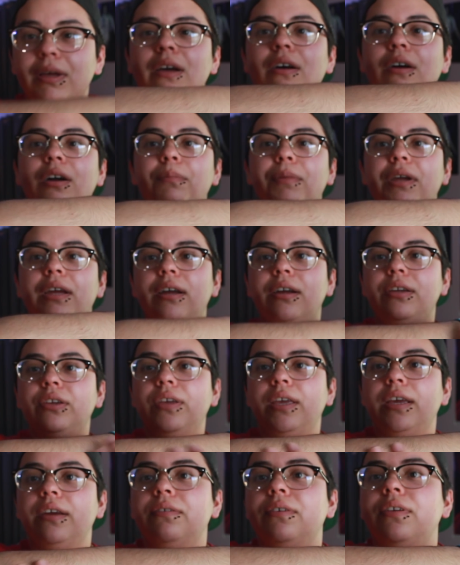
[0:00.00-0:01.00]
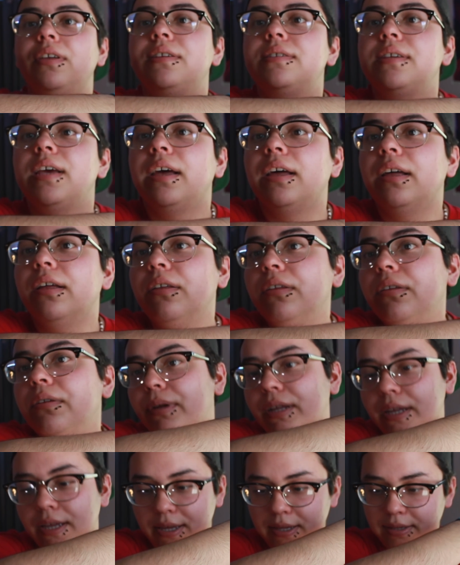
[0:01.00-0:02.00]
My arm hair, you can't really tell,
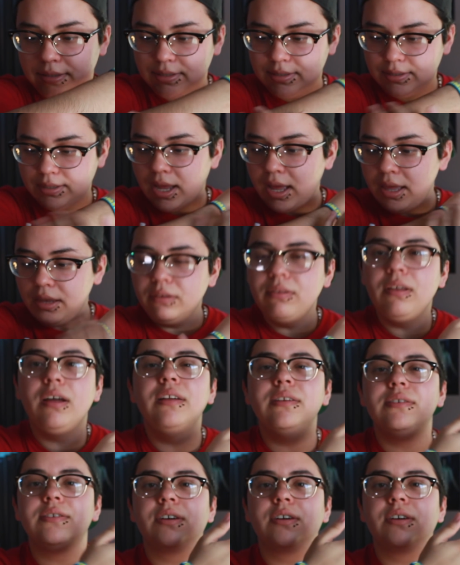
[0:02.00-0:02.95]
but it's gotten a lot